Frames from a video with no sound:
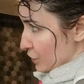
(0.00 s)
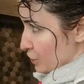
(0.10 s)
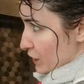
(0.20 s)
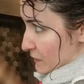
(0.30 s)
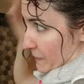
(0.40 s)

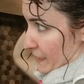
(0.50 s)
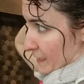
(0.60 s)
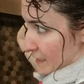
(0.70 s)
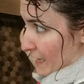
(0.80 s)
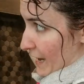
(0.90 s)
Just
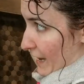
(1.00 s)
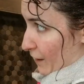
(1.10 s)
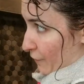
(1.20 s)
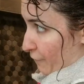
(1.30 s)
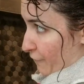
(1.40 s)
because the
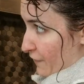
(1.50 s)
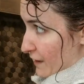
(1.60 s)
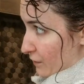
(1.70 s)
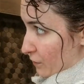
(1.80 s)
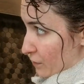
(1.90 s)
hair
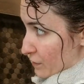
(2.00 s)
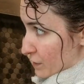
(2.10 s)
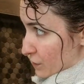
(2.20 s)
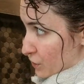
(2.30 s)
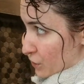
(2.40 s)

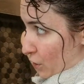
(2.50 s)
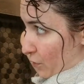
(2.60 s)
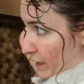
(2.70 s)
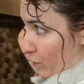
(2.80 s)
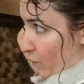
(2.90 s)
feels
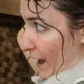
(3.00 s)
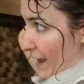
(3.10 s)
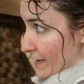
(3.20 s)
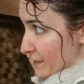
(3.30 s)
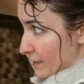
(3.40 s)
soaking
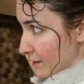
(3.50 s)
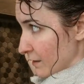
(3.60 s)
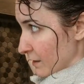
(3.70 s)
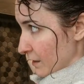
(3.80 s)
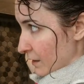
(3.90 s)
wet
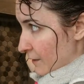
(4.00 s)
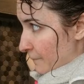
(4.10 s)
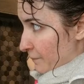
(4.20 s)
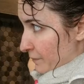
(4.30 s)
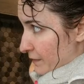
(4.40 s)

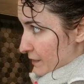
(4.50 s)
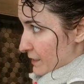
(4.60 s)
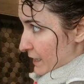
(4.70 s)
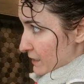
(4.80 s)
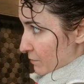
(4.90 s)

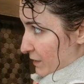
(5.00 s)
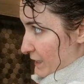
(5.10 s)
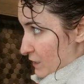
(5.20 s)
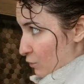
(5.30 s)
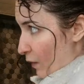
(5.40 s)
doesn't
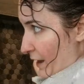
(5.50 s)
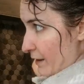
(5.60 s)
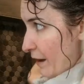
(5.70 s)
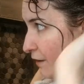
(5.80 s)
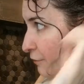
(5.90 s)
mean it's wet
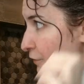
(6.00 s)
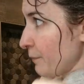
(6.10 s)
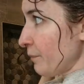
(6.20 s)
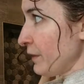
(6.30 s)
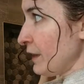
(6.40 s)
enough.
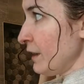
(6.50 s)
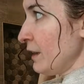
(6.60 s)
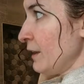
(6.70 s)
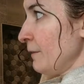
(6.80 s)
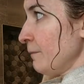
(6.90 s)

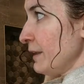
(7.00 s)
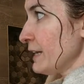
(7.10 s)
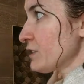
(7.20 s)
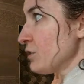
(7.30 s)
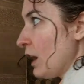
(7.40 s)

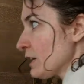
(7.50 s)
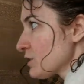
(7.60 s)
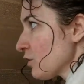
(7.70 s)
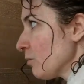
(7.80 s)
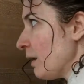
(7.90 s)
It's not
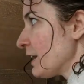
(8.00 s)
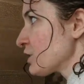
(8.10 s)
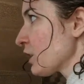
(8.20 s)
so much